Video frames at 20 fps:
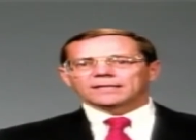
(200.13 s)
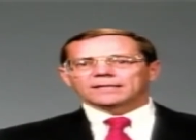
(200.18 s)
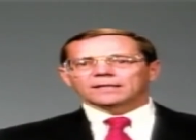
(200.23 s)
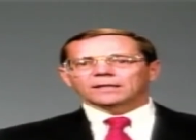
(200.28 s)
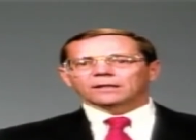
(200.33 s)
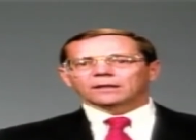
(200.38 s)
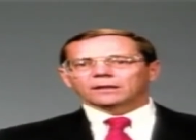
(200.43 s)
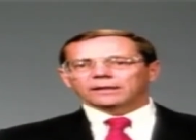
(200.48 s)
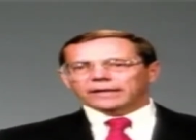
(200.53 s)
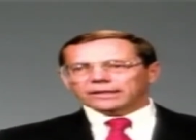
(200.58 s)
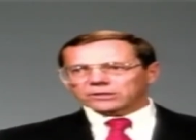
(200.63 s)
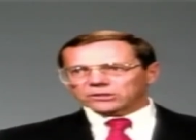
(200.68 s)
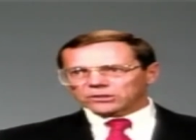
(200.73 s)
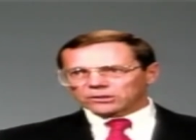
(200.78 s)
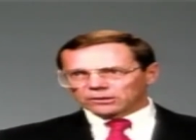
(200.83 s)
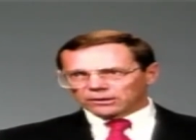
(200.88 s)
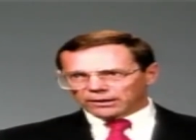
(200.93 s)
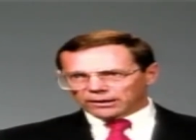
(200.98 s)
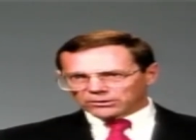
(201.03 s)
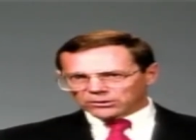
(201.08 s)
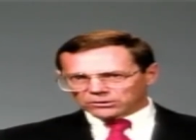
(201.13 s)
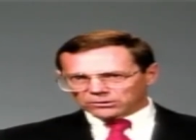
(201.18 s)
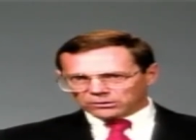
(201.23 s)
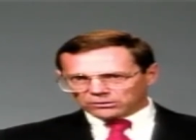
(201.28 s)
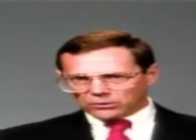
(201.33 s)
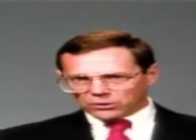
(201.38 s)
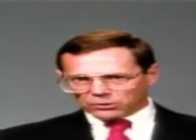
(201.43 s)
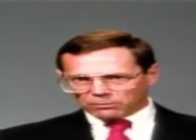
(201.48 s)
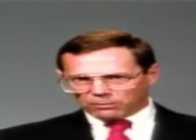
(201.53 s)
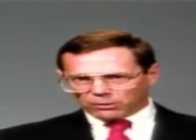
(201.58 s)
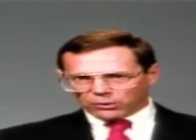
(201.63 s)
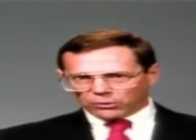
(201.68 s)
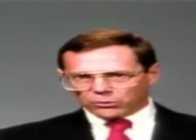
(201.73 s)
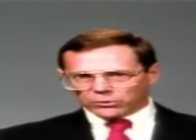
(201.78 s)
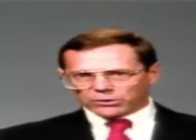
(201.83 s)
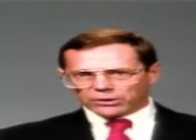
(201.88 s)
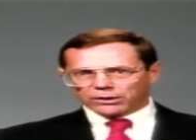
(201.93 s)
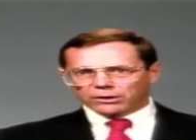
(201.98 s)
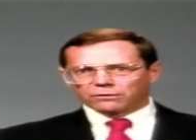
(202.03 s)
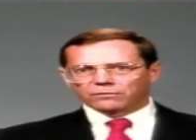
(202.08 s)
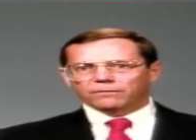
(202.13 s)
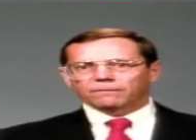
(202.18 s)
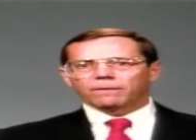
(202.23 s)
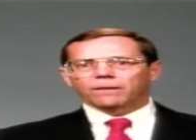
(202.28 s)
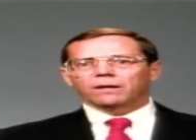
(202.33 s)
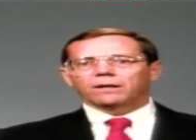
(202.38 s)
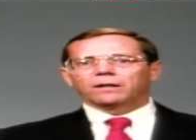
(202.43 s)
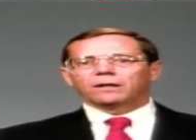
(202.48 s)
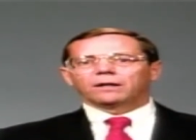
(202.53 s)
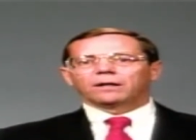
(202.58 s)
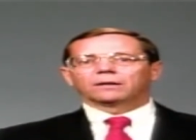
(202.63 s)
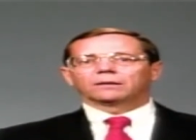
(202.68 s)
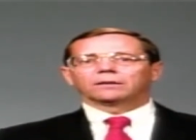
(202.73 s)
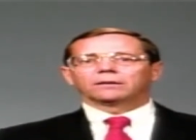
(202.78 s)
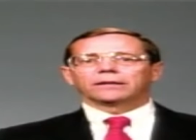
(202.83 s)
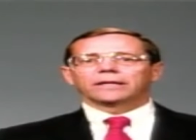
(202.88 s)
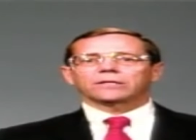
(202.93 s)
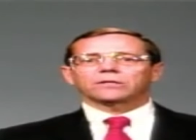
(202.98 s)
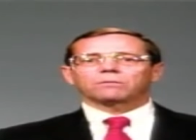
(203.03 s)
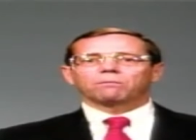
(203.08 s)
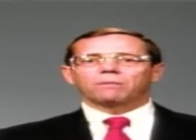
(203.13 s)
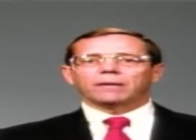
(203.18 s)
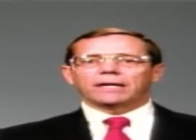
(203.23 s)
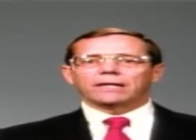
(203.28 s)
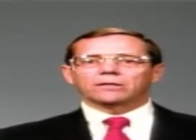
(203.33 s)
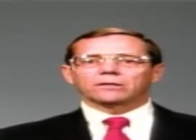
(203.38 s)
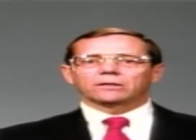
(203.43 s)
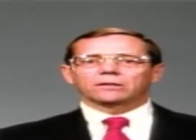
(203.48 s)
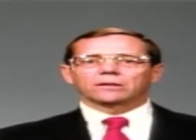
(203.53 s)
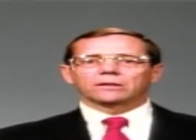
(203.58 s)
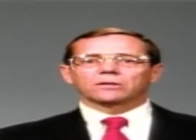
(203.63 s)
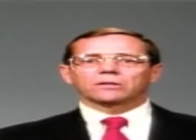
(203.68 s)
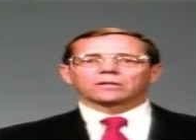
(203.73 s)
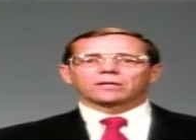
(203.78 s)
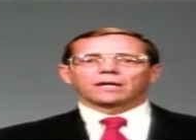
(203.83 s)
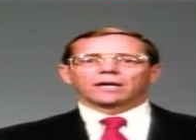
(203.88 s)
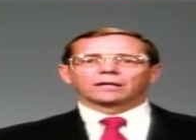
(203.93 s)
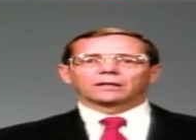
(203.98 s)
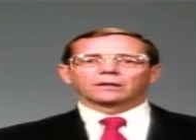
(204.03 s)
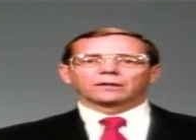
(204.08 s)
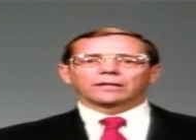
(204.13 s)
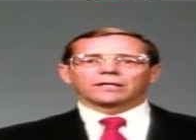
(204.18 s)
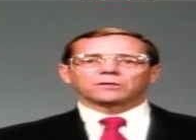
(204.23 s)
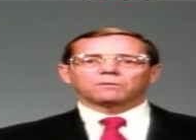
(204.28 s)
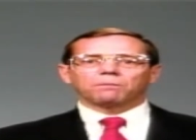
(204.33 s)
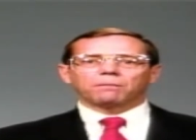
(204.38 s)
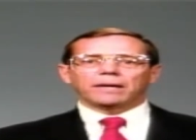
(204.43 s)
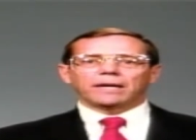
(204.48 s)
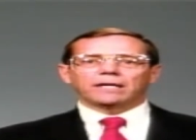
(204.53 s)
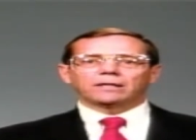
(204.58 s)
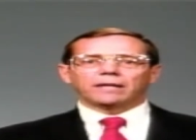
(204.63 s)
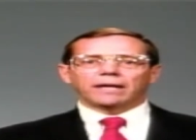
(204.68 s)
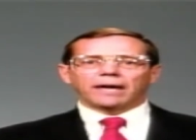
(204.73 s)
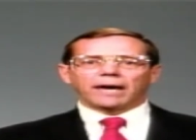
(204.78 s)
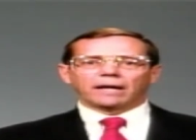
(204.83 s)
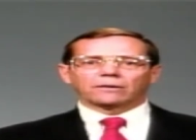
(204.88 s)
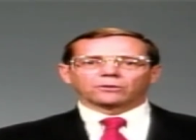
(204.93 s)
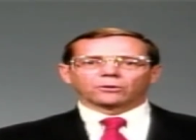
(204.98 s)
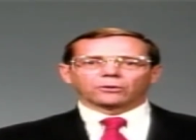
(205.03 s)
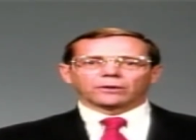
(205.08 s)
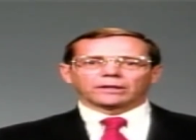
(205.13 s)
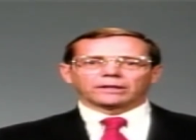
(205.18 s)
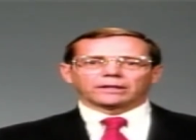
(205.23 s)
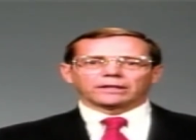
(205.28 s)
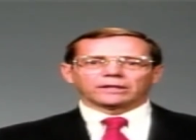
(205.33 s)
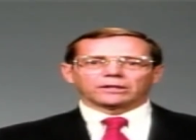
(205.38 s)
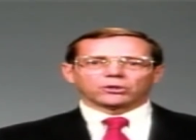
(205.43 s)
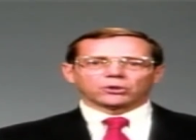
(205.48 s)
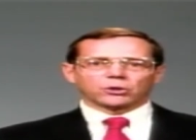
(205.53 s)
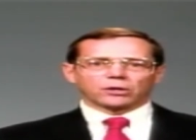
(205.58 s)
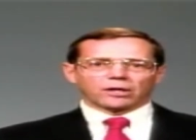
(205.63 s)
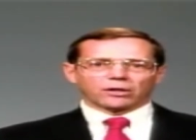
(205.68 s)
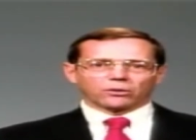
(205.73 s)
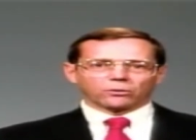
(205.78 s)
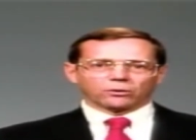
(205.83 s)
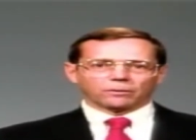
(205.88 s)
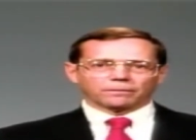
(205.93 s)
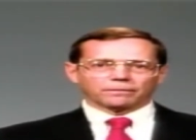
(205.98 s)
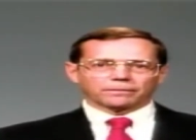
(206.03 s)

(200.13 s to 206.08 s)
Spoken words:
less sludge to dispose of, and less maintenance and less paint handling in general.